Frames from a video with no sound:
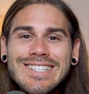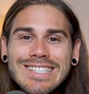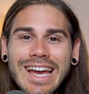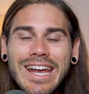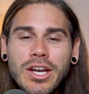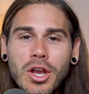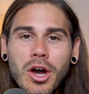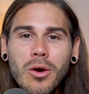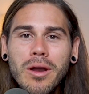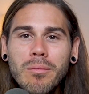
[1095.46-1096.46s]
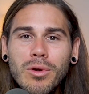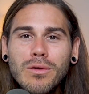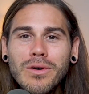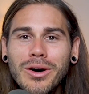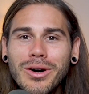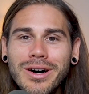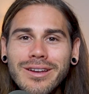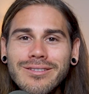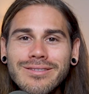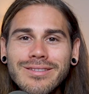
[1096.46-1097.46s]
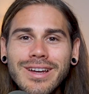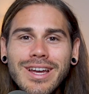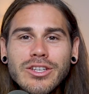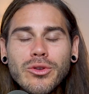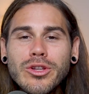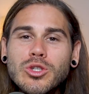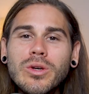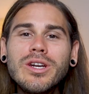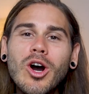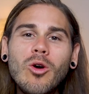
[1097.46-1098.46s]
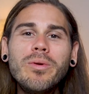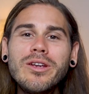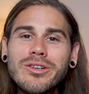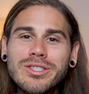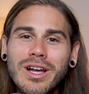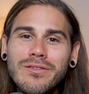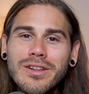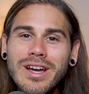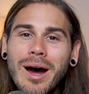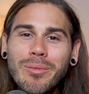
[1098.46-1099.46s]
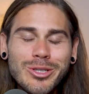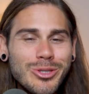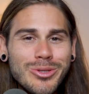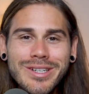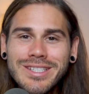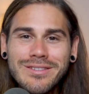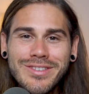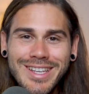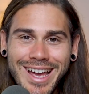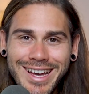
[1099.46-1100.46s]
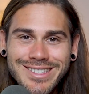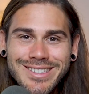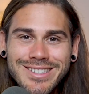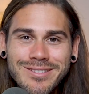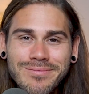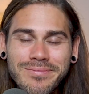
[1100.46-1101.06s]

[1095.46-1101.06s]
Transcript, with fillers: Say no and move on so that you can open yourself to the opportunities of yes.